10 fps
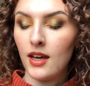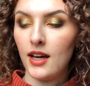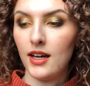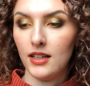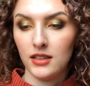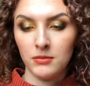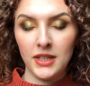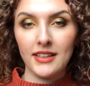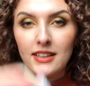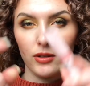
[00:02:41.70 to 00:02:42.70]
And
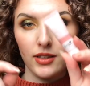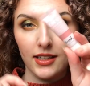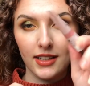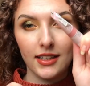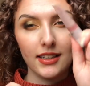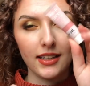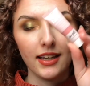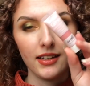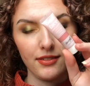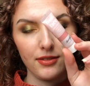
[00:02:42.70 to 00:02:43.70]
I quite like it.
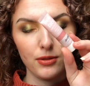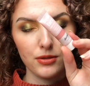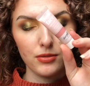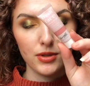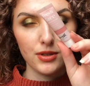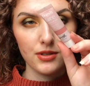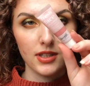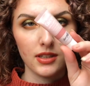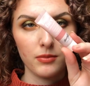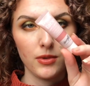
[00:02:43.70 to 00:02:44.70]
Again, I was using
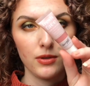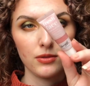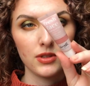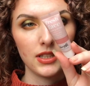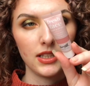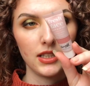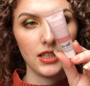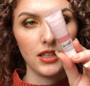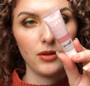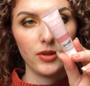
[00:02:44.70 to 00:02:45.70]
it
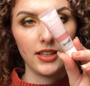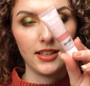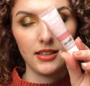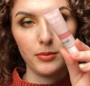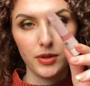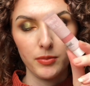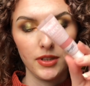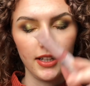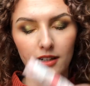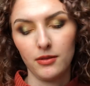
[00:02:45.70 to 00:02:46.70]
mostly when I had the purple
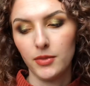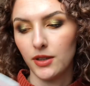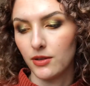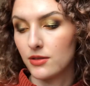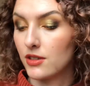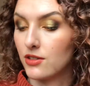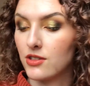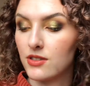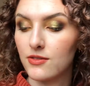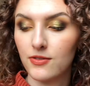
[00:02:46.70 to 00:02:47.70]
hair because it
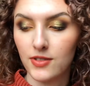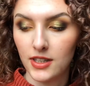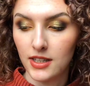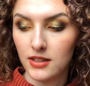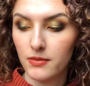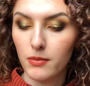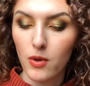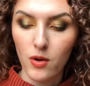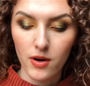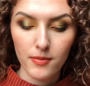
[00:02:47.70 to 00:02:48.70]
just fitted
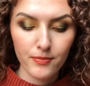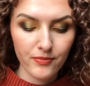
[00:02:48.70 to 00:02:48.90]
more.